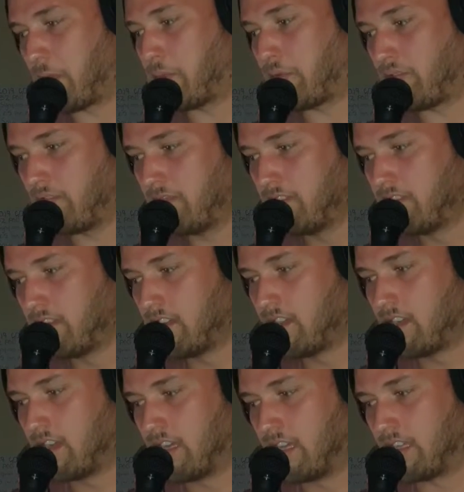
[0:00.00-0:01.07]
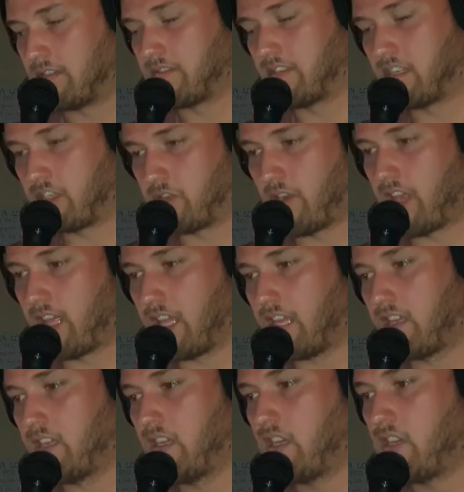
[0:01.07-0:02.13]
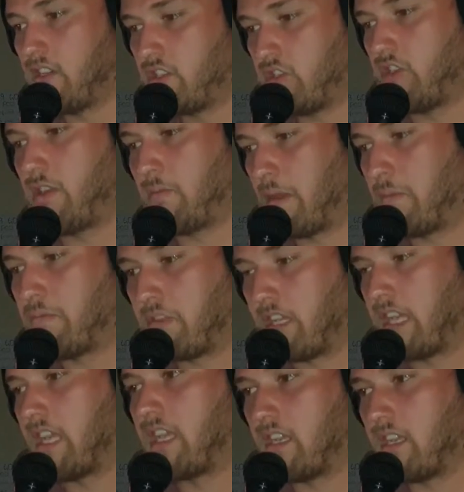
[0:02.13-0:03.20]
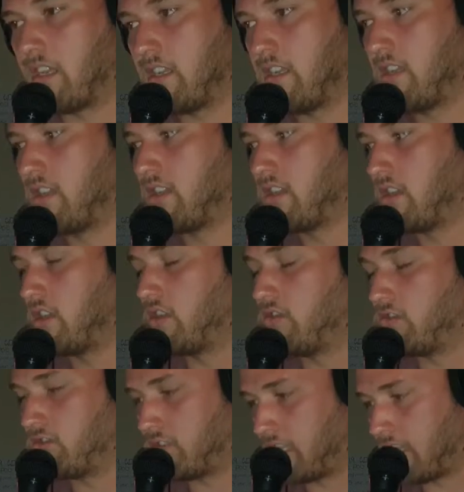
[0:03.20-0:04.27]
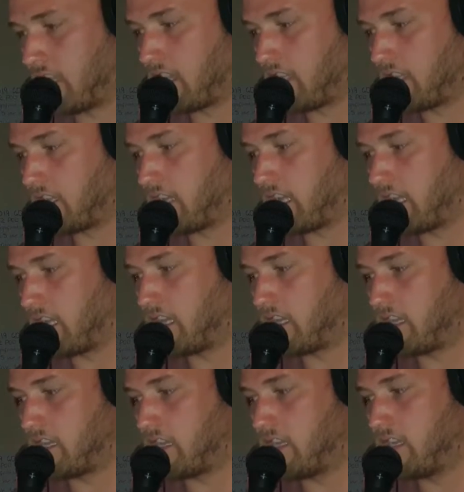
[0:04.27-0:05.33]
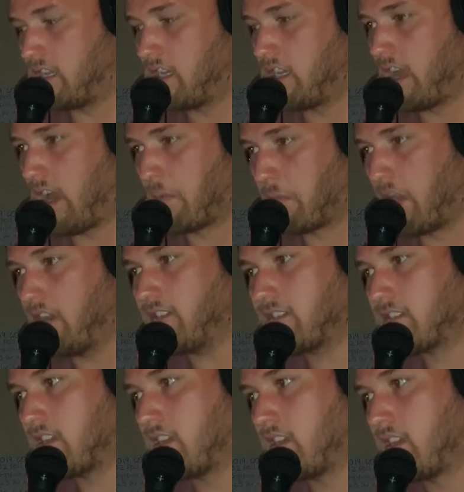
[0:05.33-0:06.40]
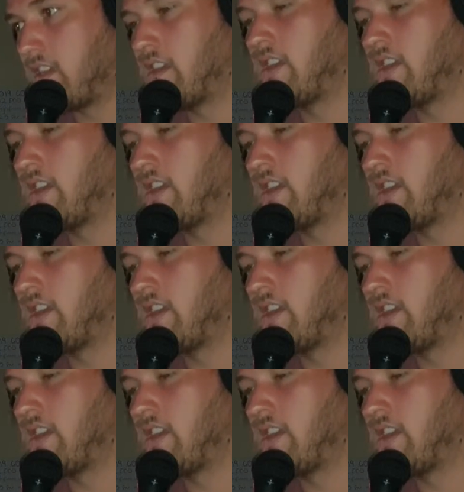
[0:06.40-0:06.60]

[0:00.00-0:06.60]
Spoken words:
people. There's an Australian shooting people in New Zealand in a mosque.